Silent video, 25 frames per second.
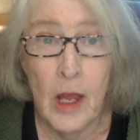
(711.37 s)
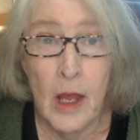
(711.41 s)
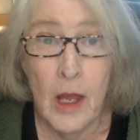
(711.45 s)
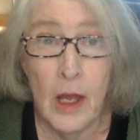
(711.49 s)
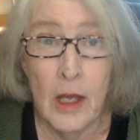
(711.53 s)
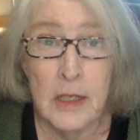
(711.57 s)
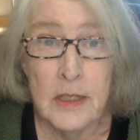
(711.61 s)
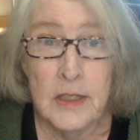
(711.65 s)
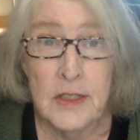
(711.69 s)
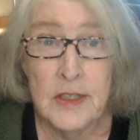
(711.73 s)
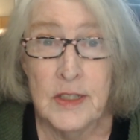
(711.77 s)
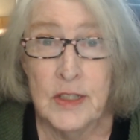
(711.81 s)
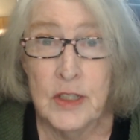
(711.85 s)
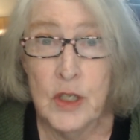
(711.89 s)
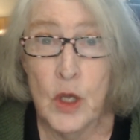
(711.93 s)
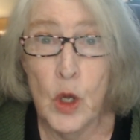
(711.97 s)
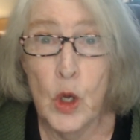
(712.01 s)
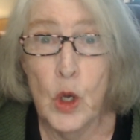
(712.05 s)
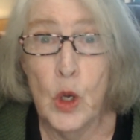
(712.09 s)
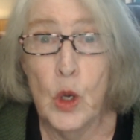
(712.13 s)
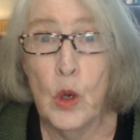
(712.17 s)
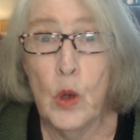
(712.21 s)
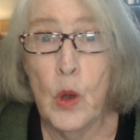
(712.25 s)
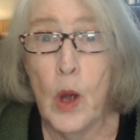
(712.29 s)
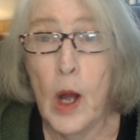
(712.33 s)

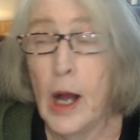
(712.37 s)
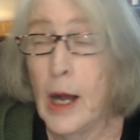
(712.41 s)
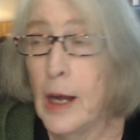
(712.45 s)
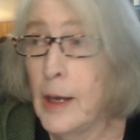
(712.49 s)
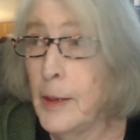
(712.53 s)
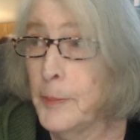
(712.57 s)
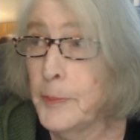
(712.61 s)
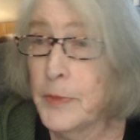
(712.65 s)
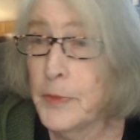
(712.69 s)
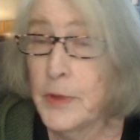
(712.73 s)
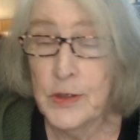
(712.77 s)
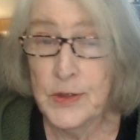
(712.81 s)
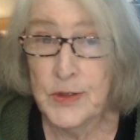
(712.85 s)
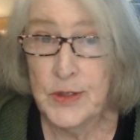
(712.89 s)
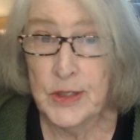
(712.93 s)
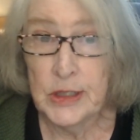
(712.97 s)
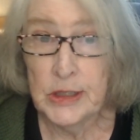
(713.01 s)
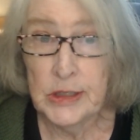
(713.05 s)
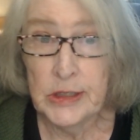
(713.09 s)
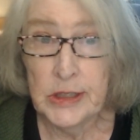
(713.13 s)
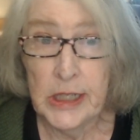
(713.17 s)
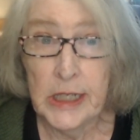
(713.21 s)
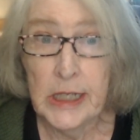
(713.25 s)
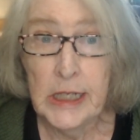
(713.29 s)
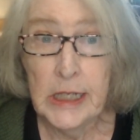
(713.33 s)
So there's a
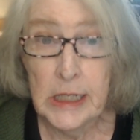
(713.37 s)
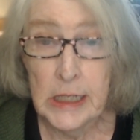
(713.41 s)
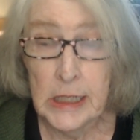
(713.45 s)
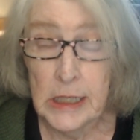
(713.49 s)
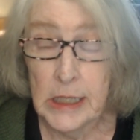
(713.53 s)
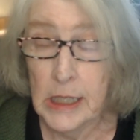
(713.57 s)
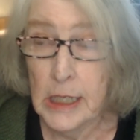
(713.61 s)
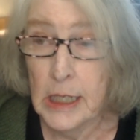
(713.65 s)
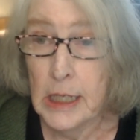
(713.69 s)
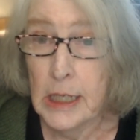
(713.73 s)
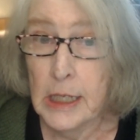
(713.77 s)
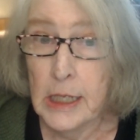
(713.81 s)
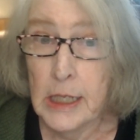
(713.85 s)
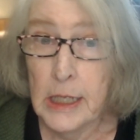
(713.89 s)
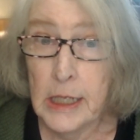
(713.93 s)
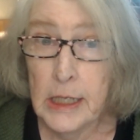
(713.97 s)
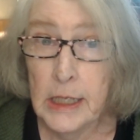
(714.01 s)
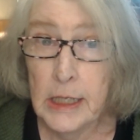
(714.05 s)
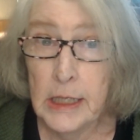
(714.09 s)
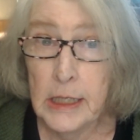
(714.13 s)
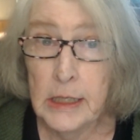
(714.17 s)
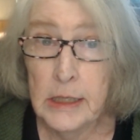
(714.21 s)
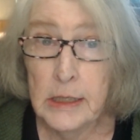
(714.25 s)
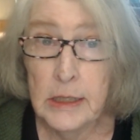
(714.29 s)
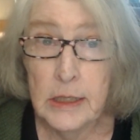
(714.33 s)
link
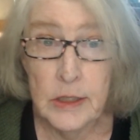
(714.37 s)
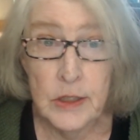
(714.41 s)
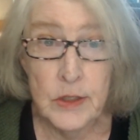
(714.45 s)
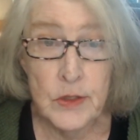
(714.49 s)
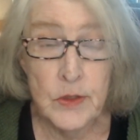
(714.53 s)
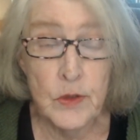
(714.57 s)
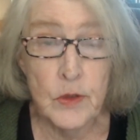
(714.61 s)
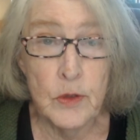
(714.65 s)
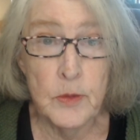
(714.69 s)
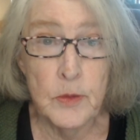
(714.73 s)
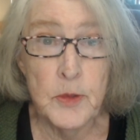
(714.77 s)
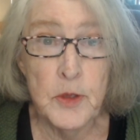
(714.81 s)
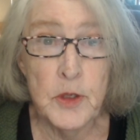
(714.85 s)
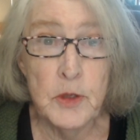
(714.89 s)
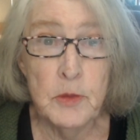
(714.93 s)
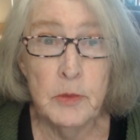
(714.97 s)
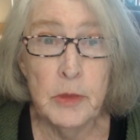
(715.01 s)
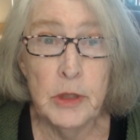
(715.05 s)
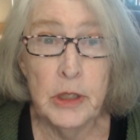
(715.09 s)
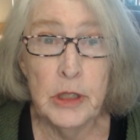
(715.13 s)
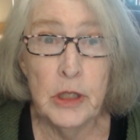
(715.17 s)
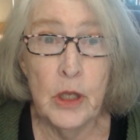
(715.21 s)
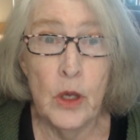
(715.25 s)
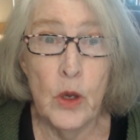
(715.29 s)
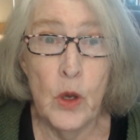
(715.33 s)
in the description
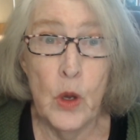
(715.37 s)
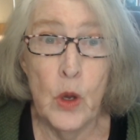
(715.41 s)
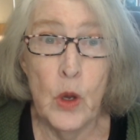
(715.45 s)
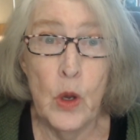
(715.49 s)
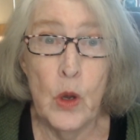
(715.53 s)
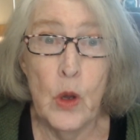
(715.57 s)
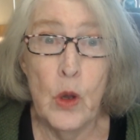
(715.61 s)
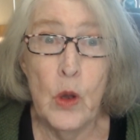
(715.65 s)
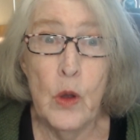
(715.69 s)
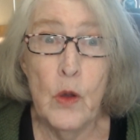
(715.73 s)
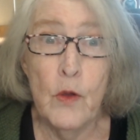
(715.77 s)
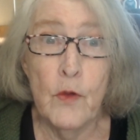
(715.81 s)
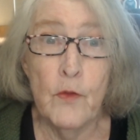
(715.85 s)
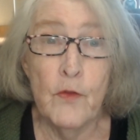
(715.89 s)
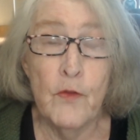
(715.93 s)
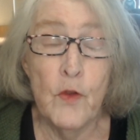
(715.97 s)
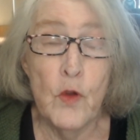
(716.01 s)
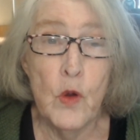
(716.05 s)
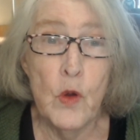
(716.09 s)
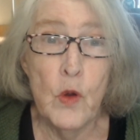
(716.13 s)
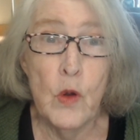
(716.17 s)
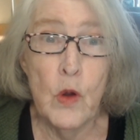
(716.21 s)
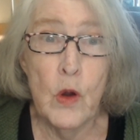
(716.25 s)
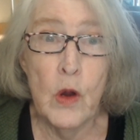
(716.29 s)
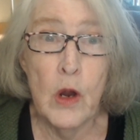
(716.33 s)
below
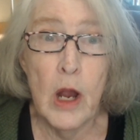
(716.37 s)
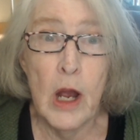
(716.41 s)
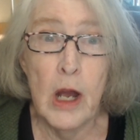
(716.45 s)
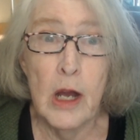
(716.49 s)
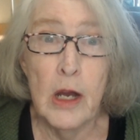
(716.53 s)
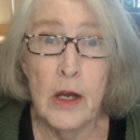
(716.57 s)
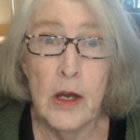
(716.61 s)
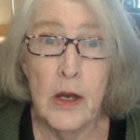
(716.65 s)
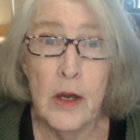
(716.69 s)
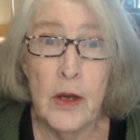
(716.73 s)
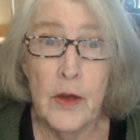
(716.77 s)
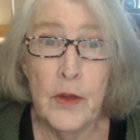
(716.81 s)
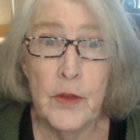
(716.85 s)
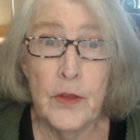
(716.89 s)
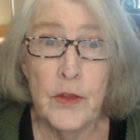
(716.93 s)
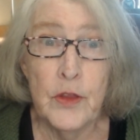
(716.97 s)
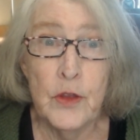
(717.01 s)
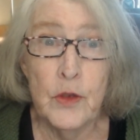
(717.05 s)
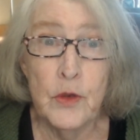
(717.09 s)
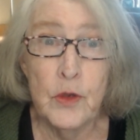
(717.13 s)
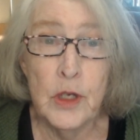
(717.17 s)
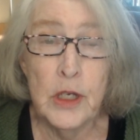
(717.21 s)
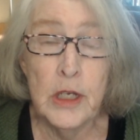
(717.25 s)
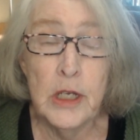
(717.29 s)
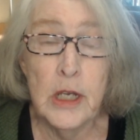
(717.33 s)
for a
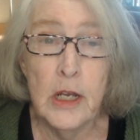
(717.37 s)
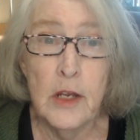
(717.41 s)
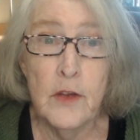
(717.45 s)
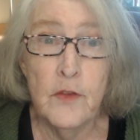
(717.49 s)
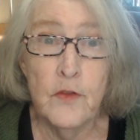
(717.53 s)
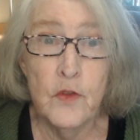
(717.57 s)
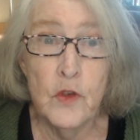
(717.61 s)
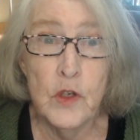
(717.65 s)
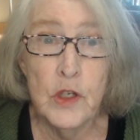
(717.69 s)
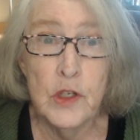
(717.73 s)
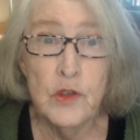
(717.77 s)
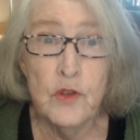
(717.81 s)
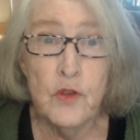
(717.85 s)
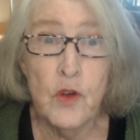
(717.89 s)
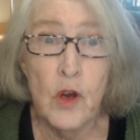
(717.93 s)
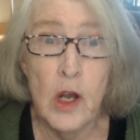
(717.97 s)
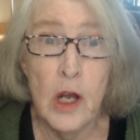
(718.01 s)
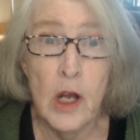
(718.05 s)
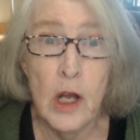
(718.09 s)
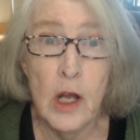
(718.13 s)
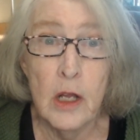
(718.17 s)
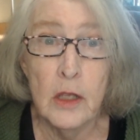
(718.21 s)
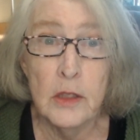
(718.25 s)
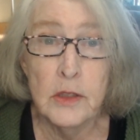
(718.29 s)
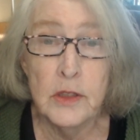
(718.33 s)
30-day free
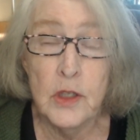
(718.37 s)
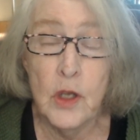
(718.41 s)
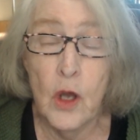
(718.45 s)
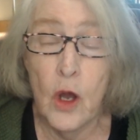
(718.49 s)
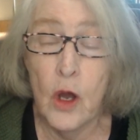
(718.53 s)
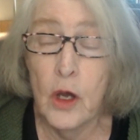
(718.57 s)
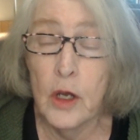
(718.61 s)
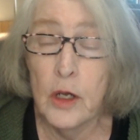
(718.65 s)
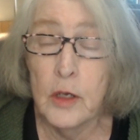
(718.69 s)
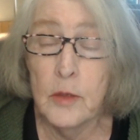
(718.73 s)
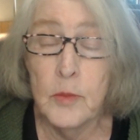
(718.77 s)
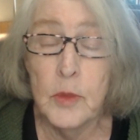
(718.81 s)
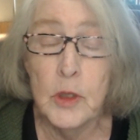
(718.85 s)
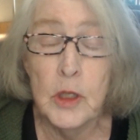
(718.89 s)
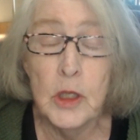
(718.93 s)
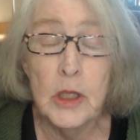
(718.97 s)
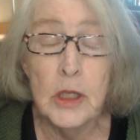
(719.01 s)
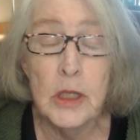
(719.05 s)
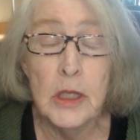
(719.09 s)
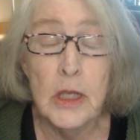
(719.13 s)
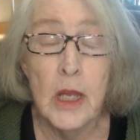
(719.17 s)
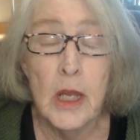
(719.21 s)
trial to Audible.